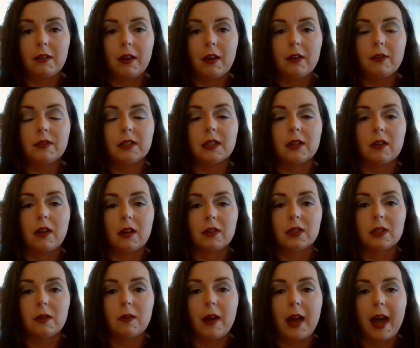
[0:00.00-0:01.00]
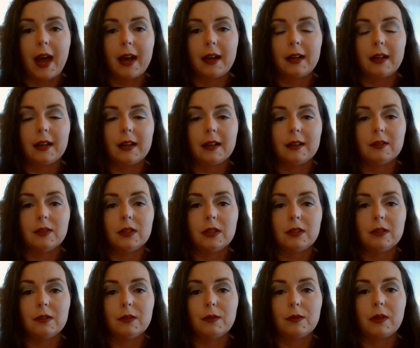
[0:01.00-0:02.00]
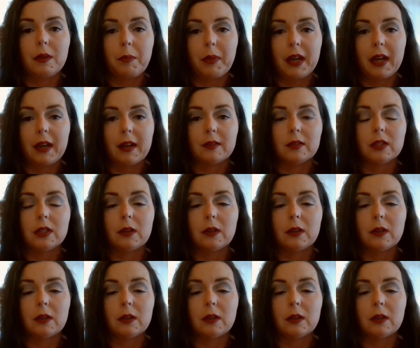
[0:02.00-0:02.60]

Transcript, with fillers: cloves and also add it into the pan.